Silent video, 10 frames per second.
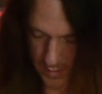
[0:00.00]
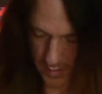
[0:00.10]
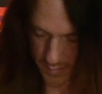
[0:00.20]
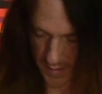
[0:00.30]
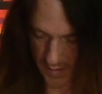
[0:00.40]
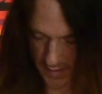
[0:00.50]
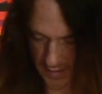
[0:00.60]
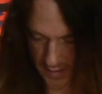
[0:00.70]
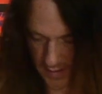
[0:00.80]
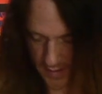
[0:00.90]
going to
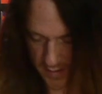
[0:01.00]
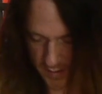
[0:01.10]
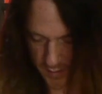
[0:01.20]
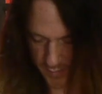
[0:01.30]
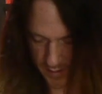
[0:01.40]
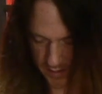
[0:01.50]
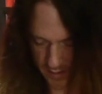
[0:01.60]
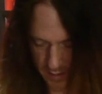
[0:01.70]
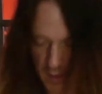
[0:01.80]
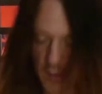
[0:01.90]
tin this a little bit.
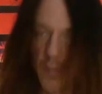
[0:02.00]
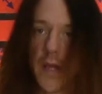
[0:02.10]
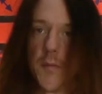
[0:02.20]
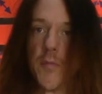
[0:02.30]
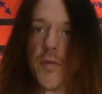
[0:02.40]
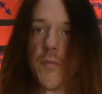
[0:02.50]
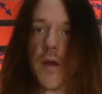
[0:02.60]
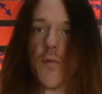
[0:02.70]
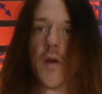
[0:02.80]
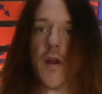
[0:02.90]
Wait, let me put my
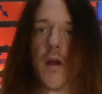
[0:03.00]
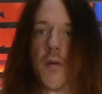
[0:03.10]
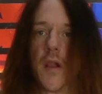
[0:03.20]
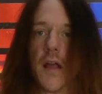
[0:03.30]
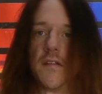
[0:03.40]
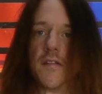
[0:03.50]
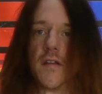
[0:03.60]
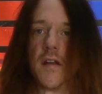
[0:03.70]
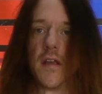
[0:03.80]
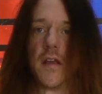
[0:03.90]
one-arm glasses
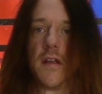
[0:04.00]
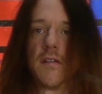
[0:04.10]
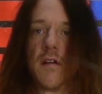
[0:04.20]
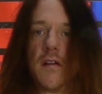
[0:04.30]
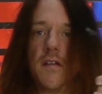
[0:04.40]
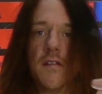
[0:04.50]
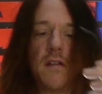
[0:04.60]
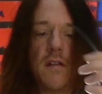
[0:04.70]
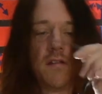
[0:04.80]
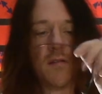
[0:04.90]
on again. It's hard to see
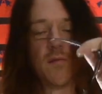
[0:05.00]
these little